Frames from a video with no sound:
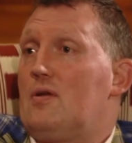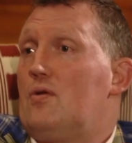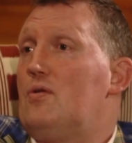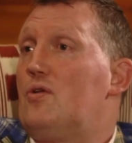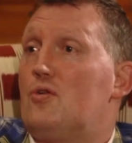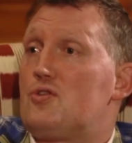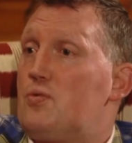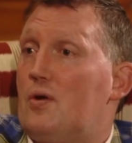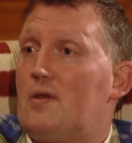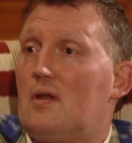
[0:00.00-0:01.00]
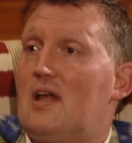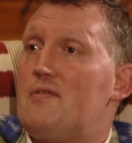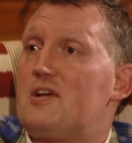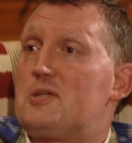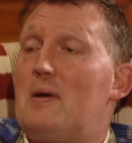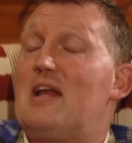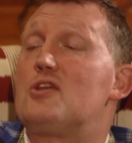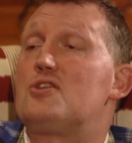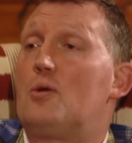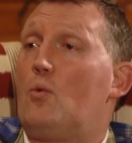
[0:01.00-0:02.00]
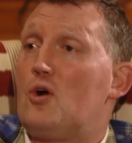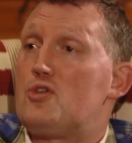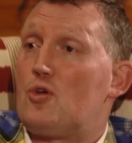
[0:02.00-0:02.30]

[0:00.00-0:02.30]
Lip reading: Who knows what the life expectancy was.